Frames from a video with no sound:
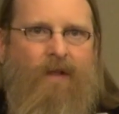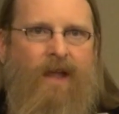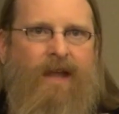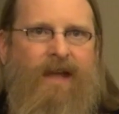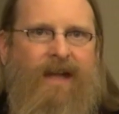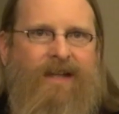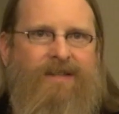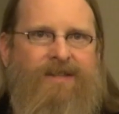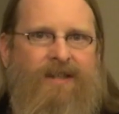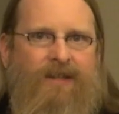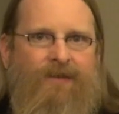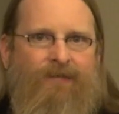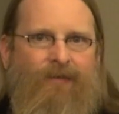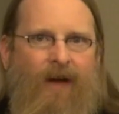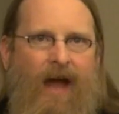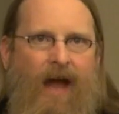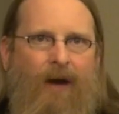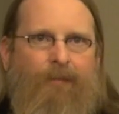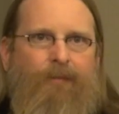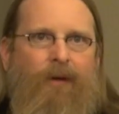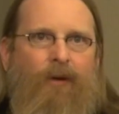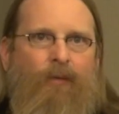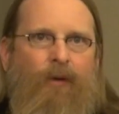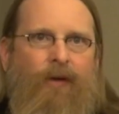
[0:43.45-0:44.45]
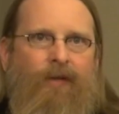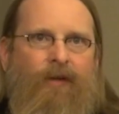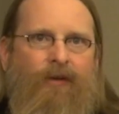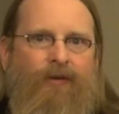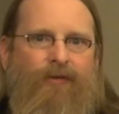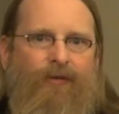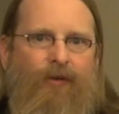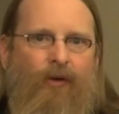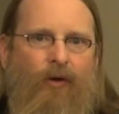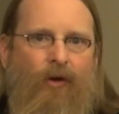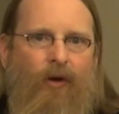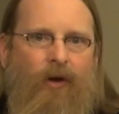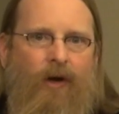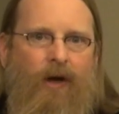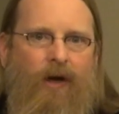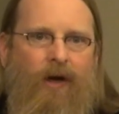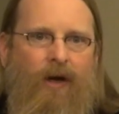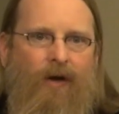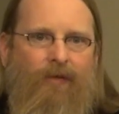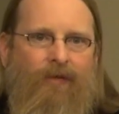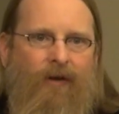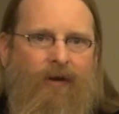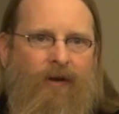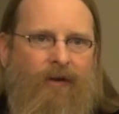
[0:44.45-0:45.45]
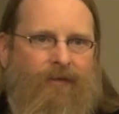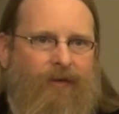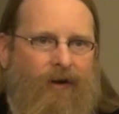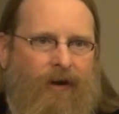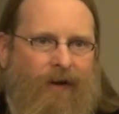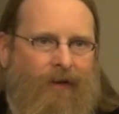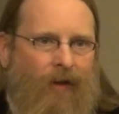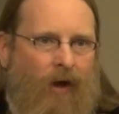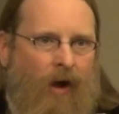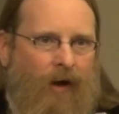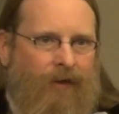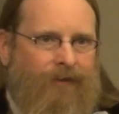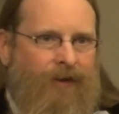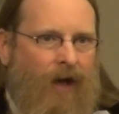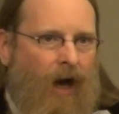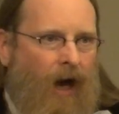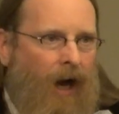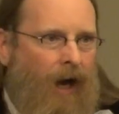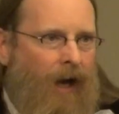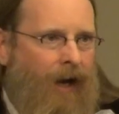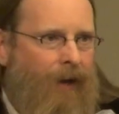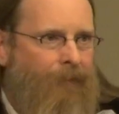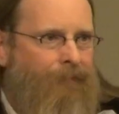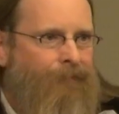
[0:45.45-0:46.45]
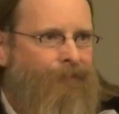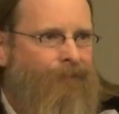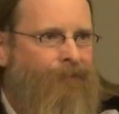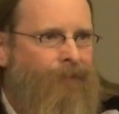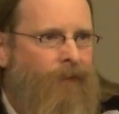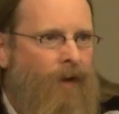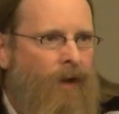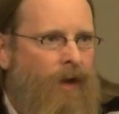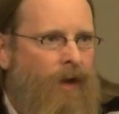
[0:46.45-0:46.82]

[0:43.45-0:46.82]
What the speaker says: It's in fact been with us for a very, very long time.